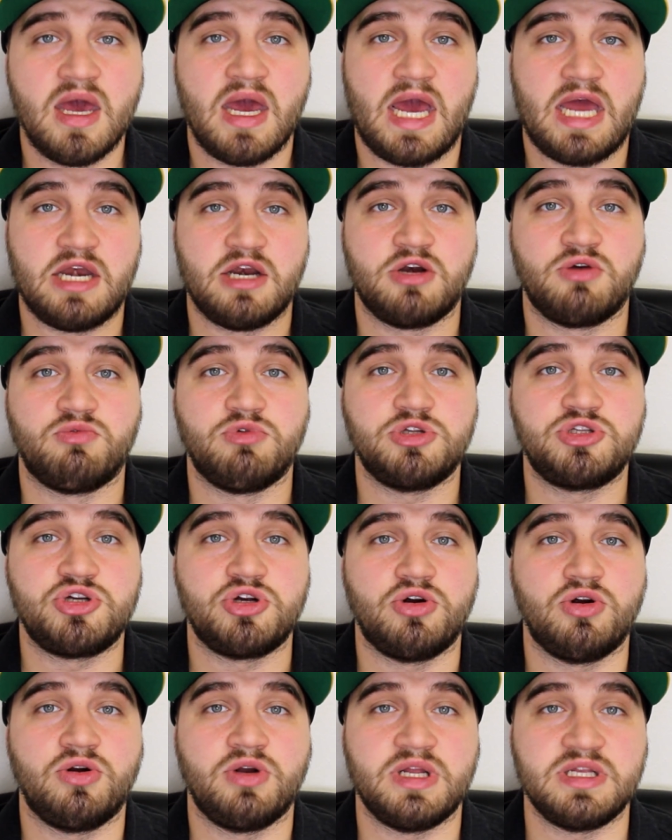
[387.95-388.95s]
and in
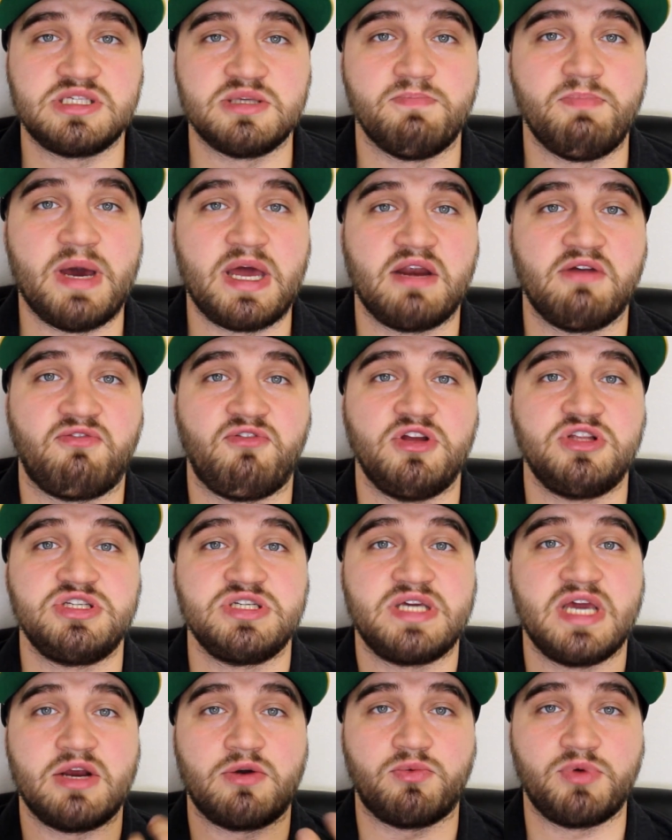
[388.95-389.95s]
return, it's a benefit
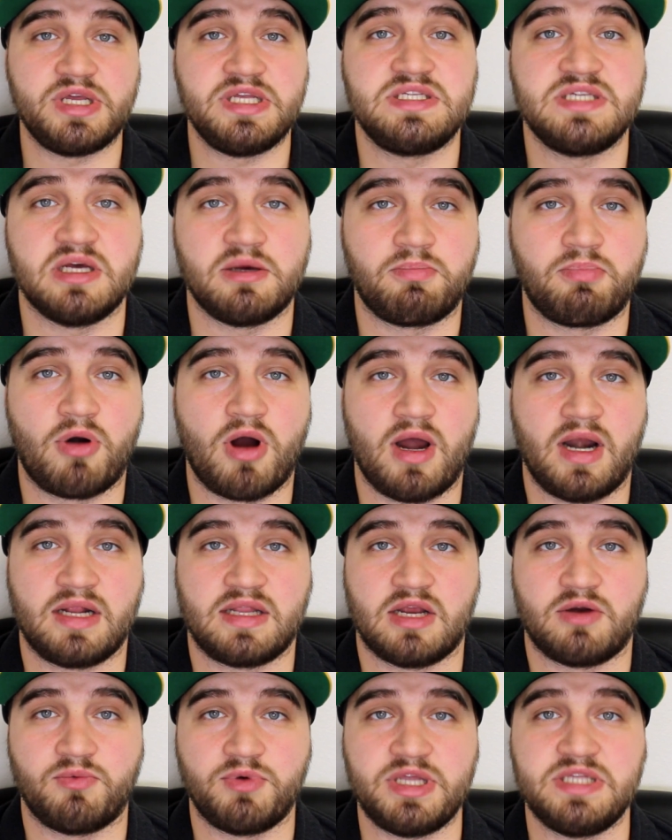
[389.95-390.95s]
to get retail
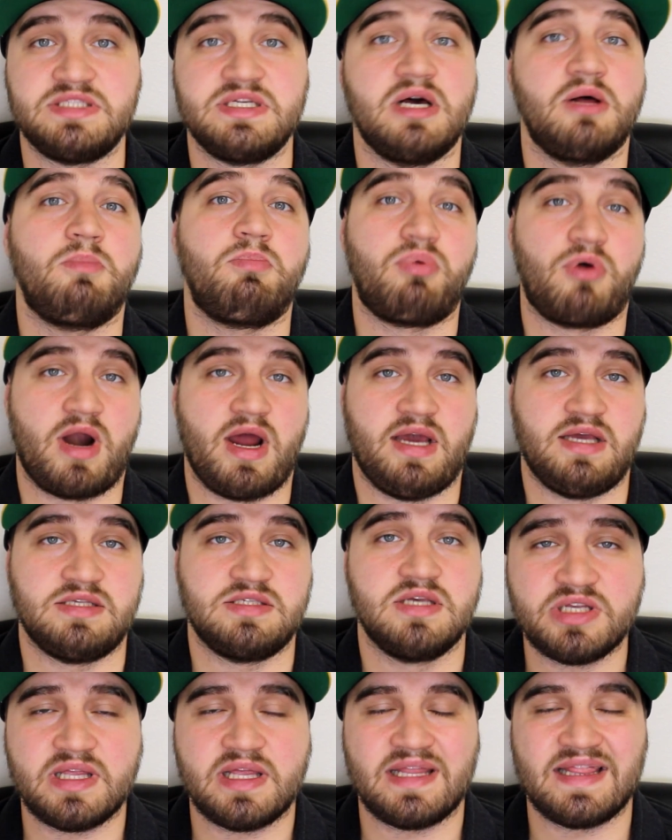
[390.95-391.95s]
product at a retail price.